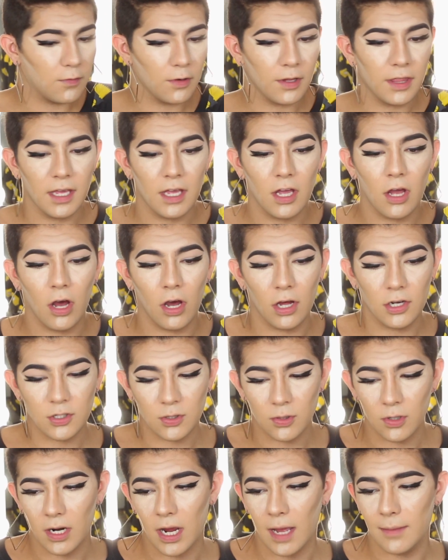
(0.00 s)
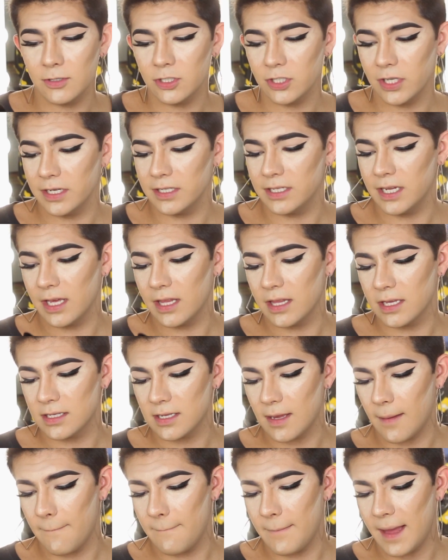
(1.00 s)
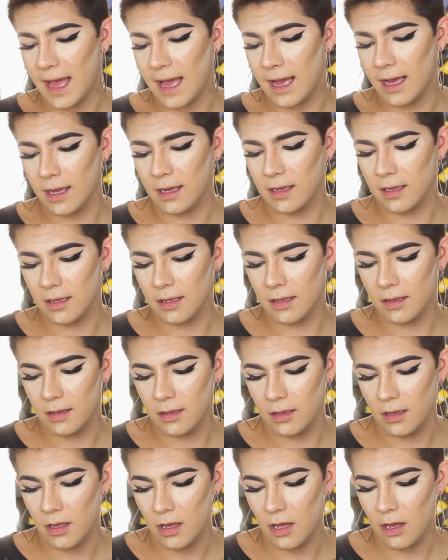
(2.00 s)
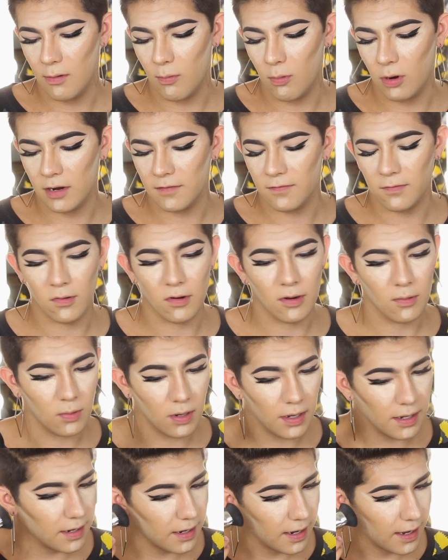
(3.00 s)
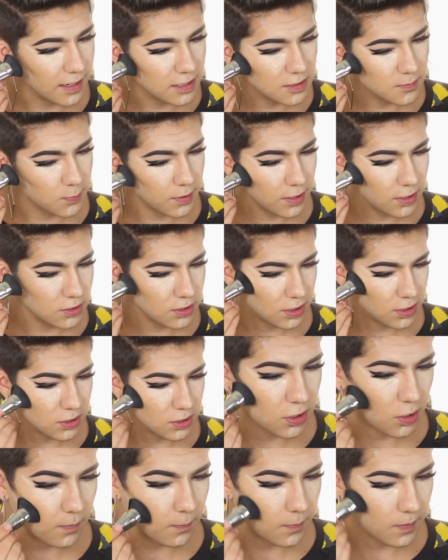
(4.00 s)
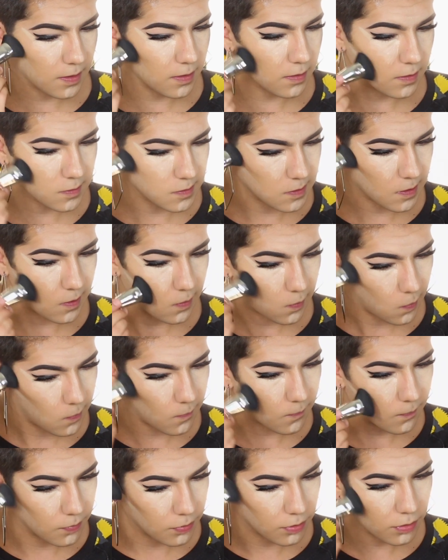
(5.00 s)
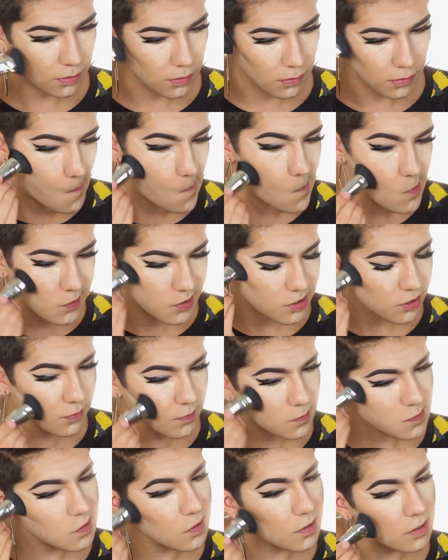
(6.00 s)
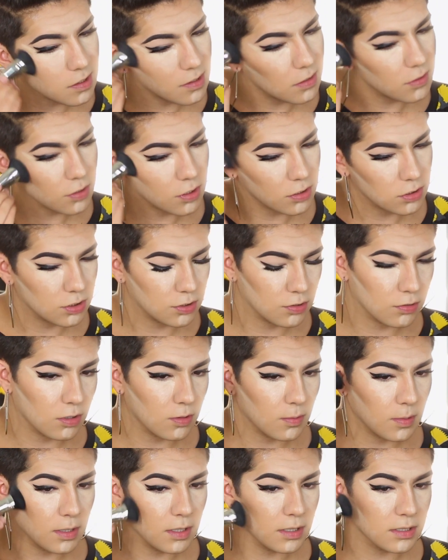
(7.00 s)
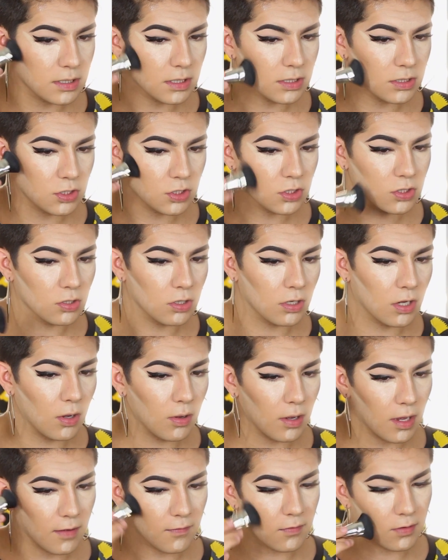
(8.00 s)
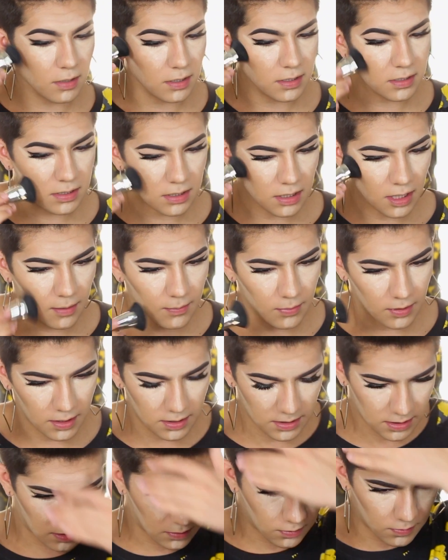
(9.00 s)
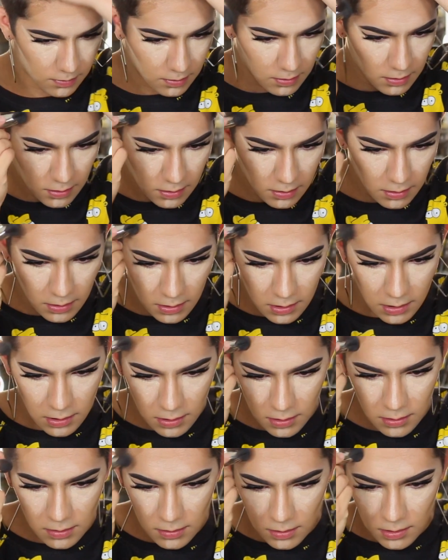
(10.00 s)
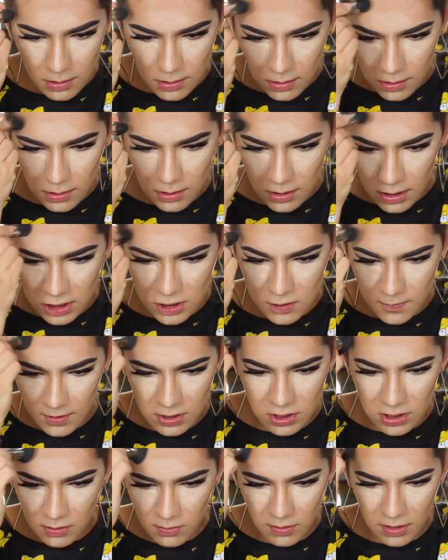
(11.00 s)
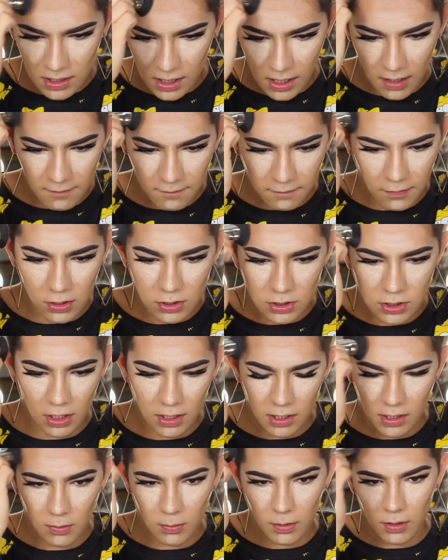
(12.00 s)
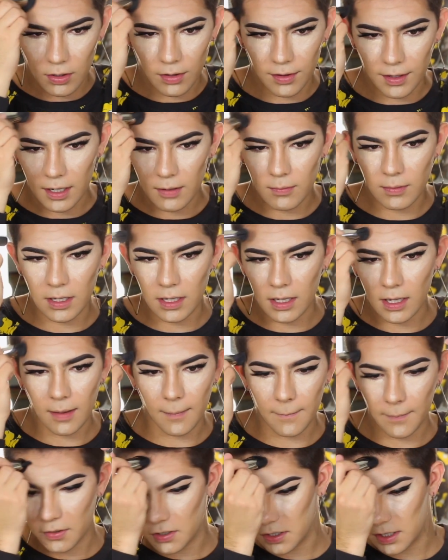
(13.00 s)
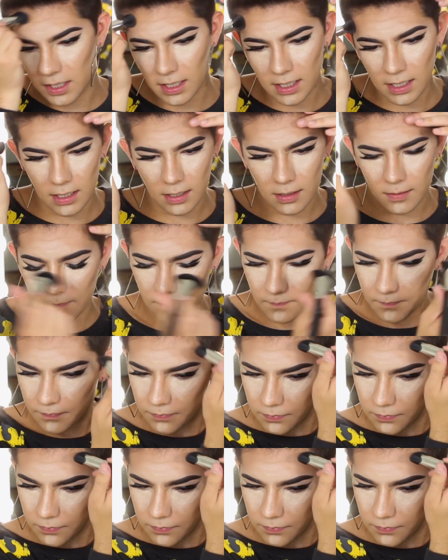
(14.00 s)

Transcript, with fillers: for the contour, I'm just gonna take this MAC 141S brush start blending this out. See, the reason I like that Natasha Denona one is because just look how effortlessly that blends out. Especially with that Farsali oil that we put in.